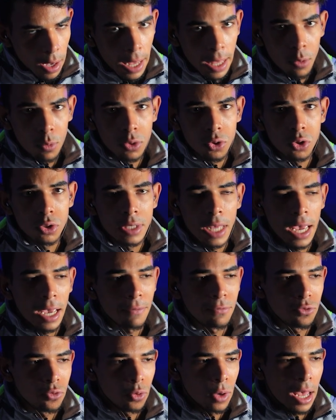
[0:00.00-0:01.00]
And we don't
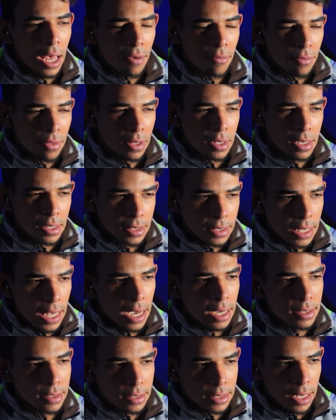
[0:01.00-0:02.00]
have to have the
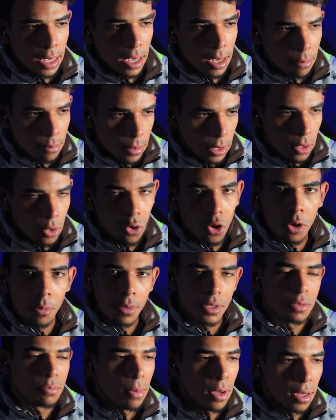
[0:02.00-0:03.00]
exact same,
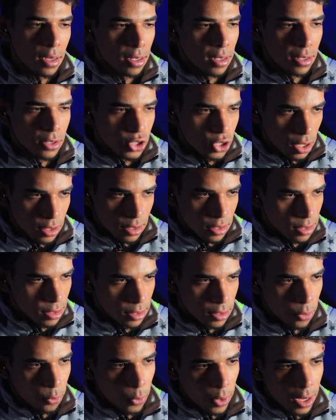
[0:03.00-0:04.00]
comments, but just
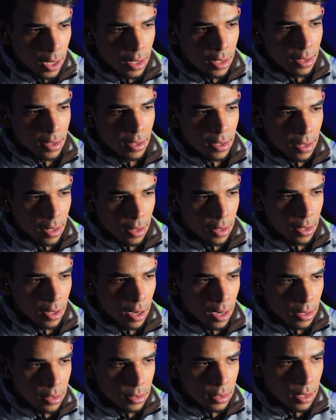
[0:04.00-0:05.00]
the way and the
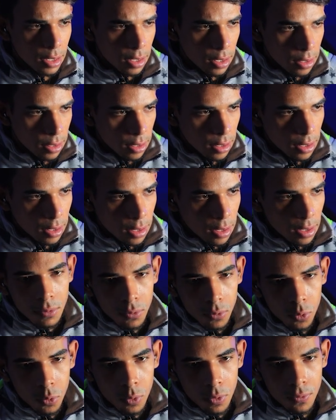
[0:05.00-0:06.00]
idea.
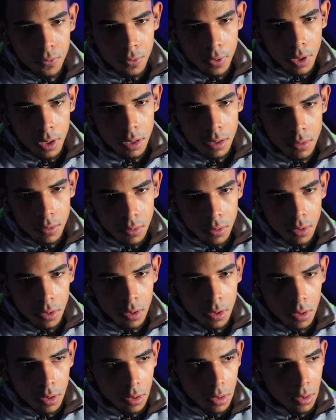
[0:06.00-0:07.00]
We'll find.
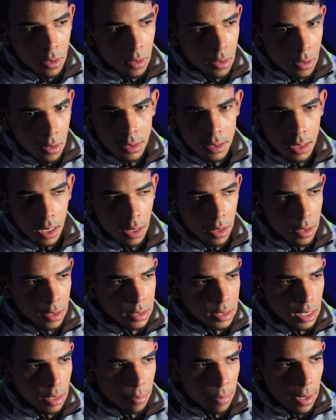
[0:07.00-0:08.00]
Let's get
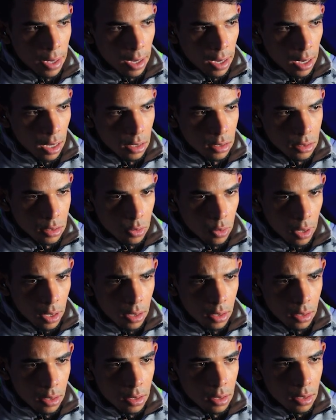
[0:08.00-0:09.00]
this Iman Ghazi
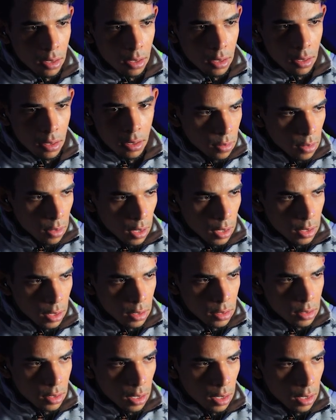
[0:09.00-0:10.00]
one. Get
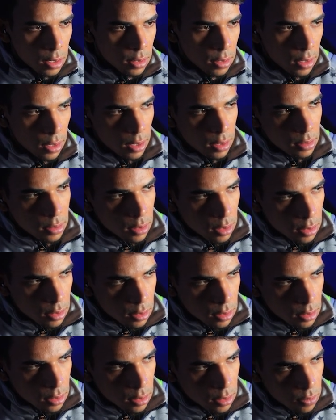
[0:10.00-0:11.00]
inside, delete
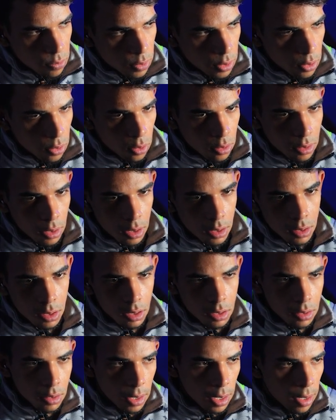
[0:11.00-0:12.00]
this. We don't need
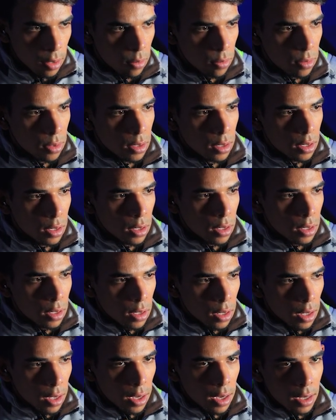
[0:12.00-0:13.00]
this now.
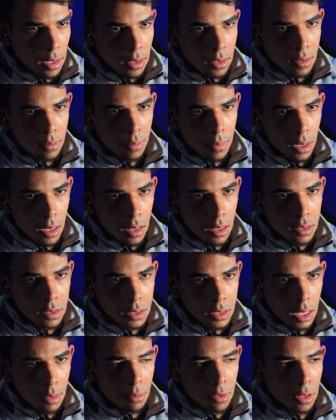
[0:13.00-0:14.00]
And make the
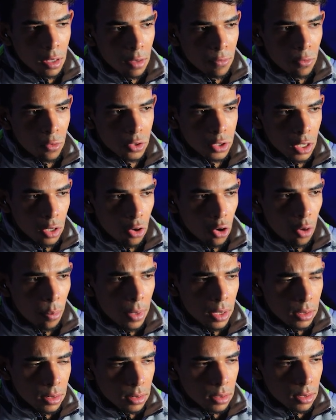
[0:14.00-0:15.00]
same thing for the
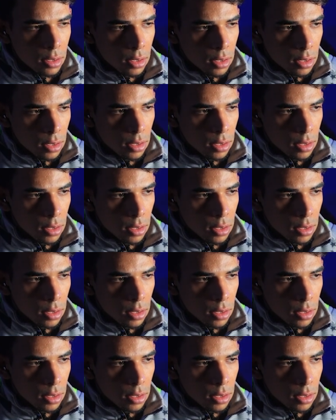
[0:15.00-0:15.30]
comment.